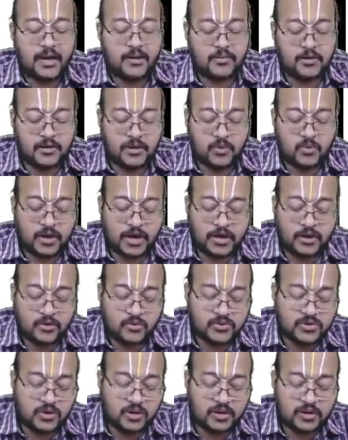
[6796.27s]
You
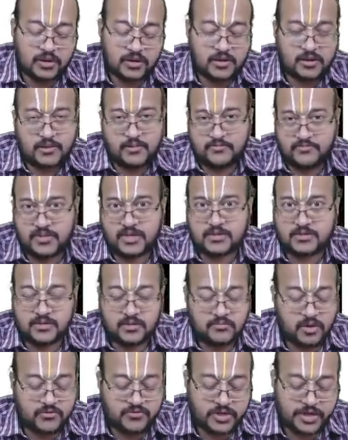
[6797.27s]
reduce these
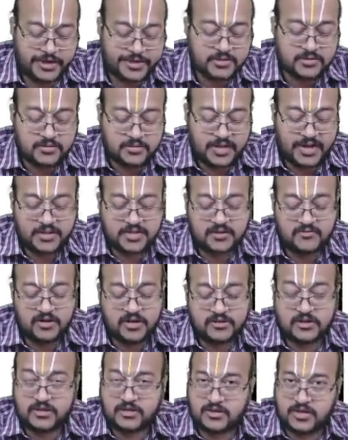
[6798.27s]
number of shares.
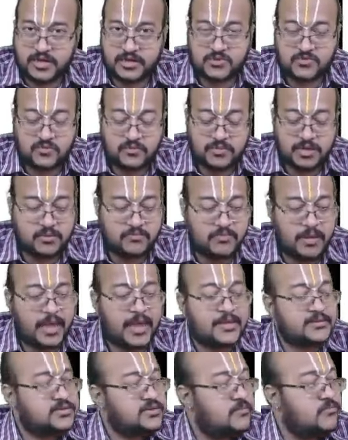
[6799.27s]
973 shares will be the
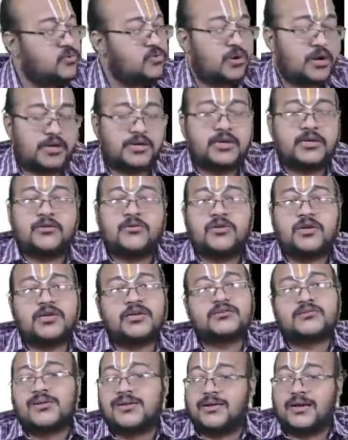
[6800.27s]
balance amount lying in
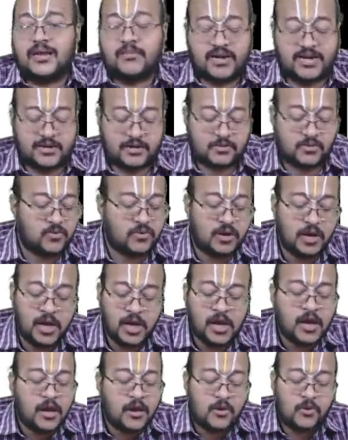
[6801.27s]
his demat account.
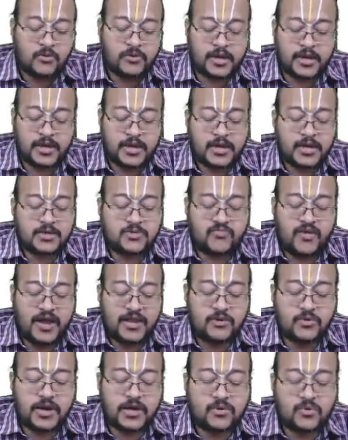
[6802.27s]
Okay, it's
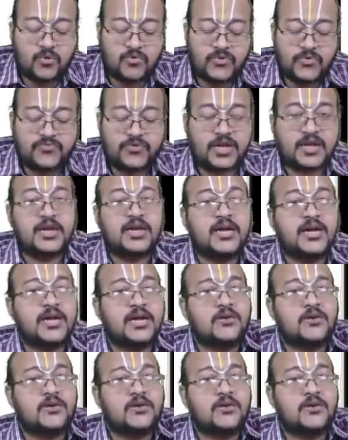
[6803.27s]
valued at 250.